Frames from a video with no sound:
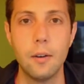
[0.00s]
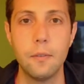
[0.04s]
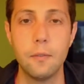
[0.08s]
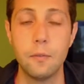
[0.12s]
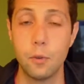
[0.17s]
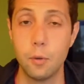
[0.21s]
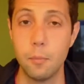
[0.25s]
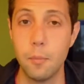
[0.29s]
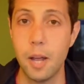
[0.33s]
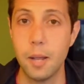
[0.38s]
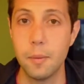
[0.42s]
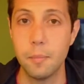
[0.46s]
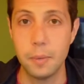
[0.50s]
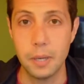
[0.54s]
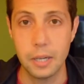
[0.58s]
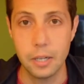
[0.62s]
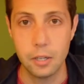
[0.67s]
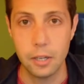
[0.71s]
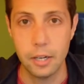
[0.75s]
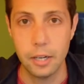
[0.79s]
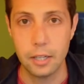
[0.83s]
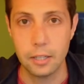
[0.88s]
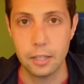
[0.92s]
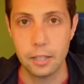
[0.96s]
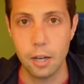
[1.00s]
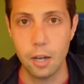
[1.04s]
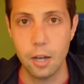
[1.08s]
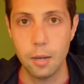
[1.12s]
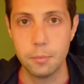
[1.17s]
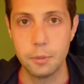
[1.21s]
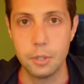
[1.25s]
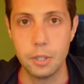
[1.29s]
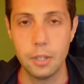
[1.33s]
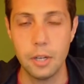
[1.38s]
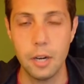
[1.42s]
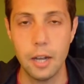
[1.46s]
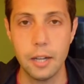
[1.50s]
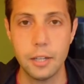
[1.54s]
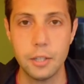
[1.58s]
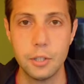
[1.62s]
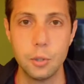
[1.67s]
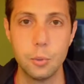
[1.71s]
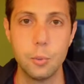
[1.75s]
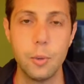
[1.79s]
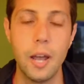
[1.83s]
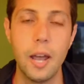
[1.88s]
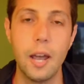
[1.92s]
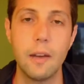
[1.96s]
For my bigger helicopter, I
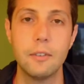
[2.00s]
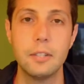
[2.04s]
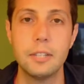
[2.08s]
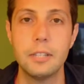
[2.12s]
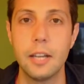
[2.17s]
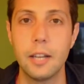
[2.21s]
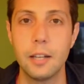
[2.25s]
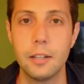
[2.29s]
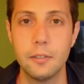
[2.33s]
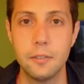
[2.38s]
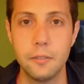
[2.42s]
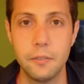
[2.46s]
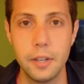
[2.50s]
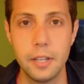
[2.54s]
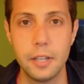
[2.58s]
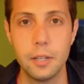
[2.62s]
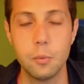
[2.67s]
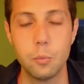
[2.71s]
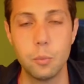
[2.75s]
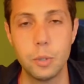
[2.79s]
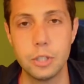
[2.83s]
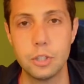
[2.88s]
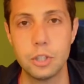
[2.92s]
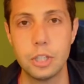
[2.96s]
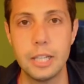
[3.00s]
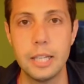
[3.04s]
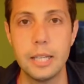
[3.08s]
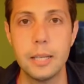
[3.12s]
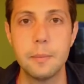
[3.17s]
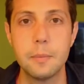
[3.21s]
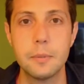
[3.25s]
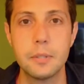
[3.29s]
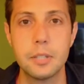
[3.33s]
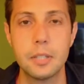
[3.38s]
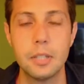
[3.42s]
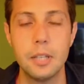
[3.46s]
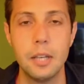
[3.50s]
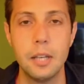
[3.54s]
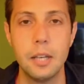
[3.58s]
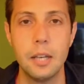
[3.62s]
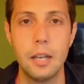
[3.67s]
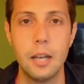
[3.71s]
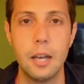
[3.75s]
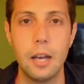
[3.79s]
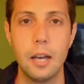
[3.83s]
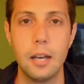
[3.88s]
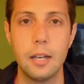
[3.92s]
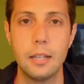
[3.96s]
do have a tail fin which keeps
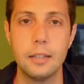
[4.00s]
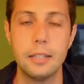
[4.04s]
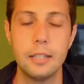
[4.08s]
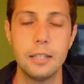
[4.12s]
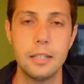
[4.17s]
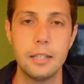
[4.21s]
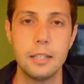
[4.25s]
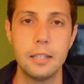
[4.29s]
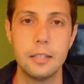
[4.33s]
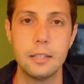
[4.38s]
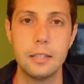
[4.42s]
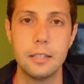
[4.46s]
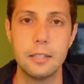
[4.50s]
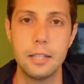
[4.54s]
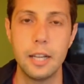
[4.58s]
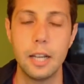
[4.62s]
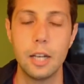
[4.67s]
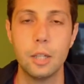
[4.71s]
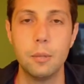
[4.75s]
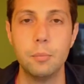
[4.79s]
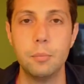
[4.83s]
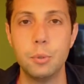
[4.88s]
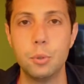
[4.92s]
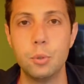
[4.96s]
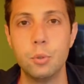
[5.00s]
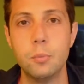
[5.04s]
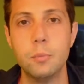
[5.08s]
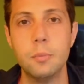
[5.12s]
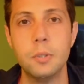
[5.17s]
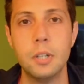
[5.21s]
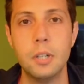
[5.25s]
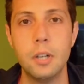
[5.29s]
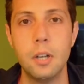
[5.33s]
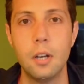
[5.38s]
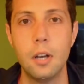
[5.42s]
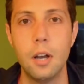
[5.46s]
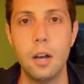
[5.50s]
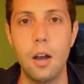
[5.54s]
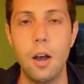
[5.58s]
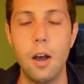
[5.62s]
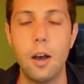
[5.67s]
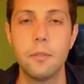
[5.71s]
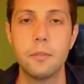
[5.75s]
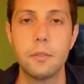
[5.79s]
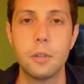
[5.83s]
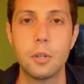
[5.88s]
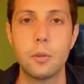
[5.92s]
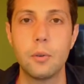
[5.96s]
the tail boom
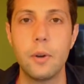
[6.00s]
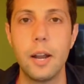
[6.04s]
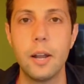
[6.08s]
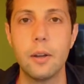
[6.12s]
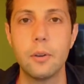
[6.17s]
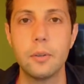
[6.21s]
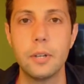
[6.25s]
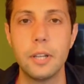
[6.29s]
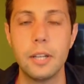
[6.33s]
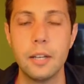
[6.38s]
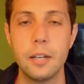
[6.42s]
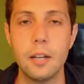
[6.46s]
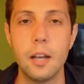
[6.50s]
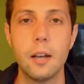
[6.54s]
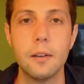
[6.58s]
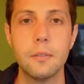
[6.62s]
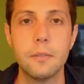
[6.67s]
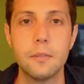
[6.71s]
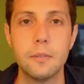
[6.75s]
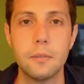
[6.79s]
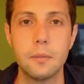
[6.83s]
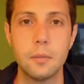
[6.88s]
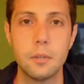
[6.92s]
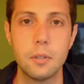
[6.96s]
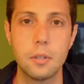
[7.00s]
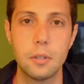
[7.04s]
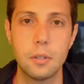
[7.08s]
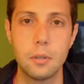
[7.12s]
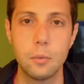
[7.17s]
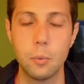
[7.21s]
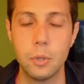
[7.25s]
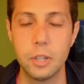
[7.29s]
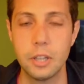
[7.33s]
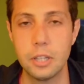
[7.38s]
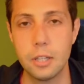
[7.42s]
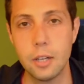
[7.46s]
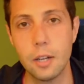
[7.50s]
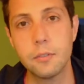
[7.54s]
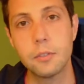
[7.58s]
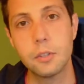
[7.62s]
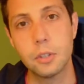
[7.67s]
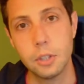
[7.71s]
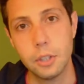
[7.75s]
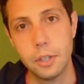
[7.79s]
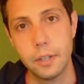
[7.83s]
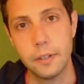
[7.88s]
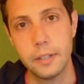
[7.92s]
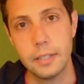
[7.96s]
off the ground with enough
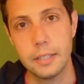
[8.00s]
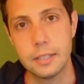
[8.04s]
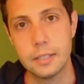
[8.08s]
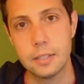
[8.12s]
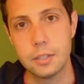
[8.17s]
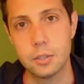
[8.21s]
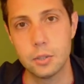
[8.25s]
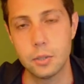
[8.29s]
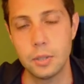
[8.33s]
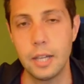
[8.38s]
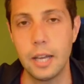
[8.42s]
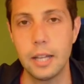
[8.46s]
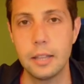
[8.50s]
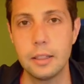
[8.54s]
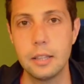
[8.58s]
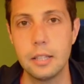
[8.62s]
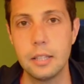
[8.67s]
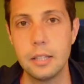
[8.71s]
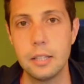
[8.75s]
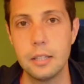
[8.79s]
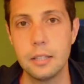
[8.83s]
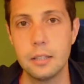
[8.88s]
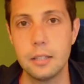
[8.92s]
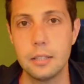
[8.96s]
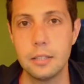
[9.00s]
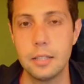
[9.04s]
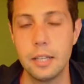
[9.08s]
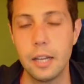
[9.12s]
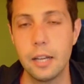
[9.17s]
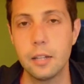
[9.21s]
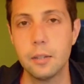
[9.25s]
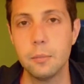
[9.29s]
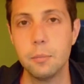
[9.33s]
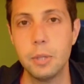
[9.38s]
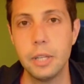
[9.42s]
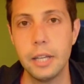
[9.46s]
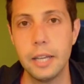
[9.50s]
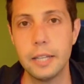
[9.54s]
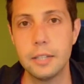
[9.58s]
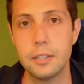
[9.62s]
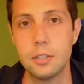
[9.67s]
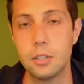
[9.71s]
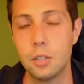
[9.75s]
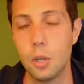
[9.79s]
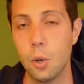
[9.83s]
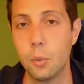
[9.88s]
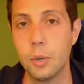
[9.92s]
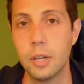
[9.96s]
clearance so that the tail
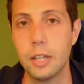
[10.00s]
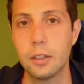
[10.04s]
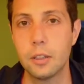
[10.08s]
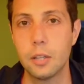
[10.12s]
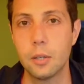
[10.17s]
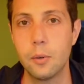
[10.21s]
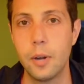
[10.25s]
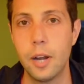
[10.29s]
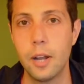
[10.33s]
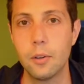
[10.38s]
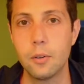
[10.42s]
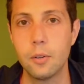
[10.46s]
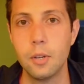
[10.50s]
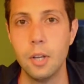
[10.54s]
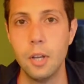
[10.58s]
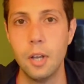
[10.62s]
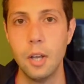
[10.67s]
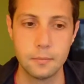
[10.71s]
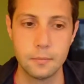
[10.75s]
blades don't hit the ground.